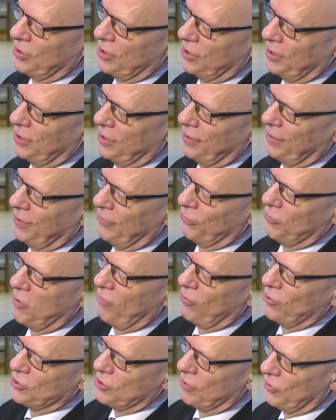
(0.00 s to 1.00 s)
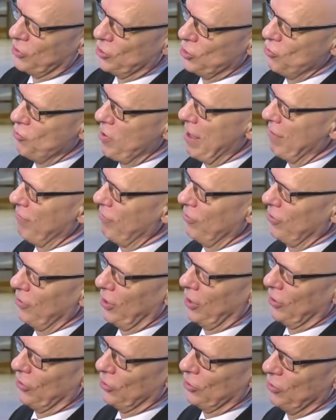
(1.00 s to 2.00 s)
the rivers of the new
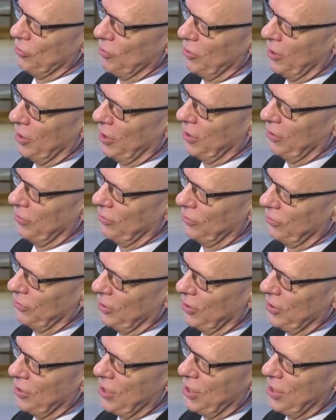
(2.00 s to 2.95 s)
heaven and the new earth.